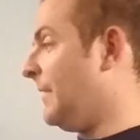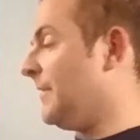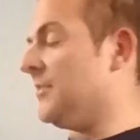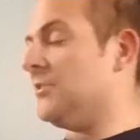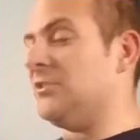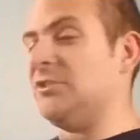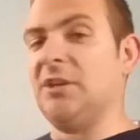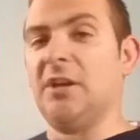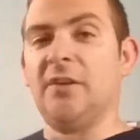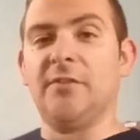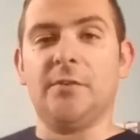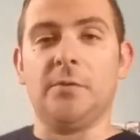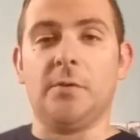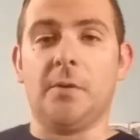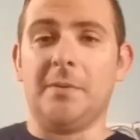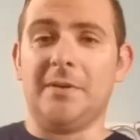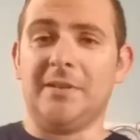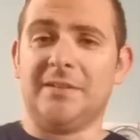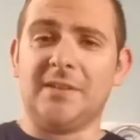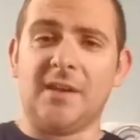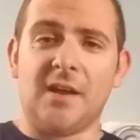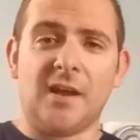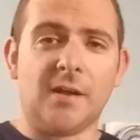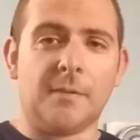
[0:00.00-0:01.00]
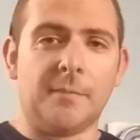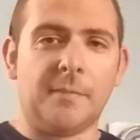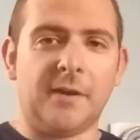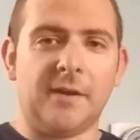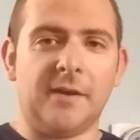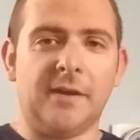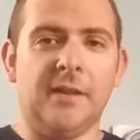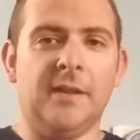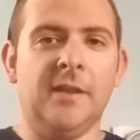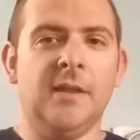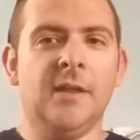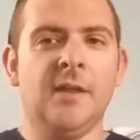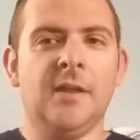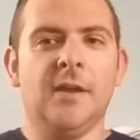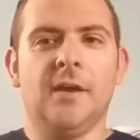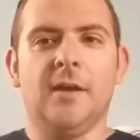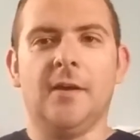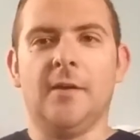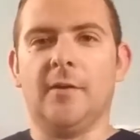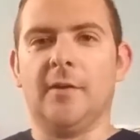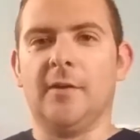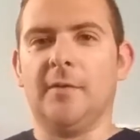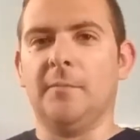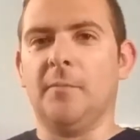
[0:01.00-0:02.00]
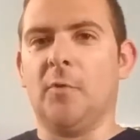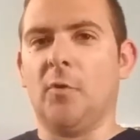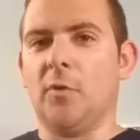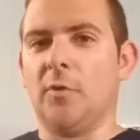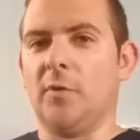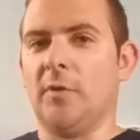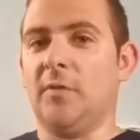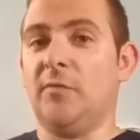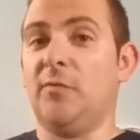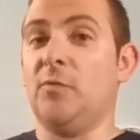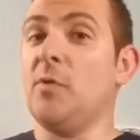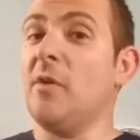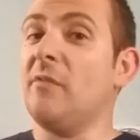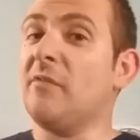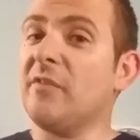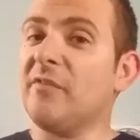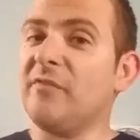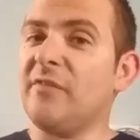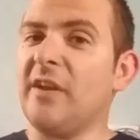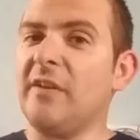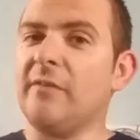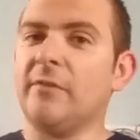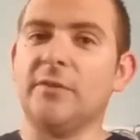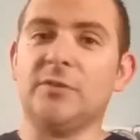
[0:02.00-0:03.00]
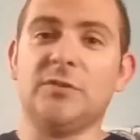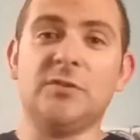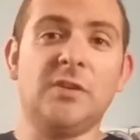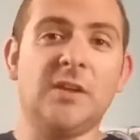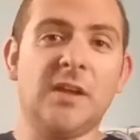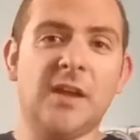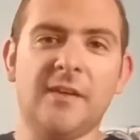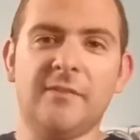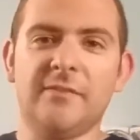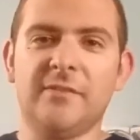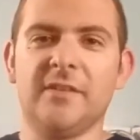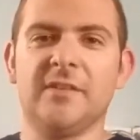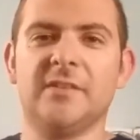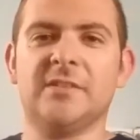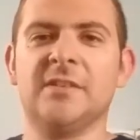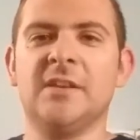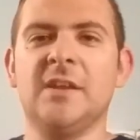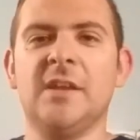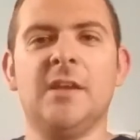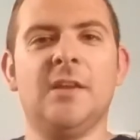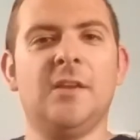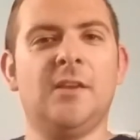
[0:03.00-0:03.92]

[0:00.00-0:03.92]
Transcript: on the shelf and you want me to talk about it, or if you have a favorite, do you have this?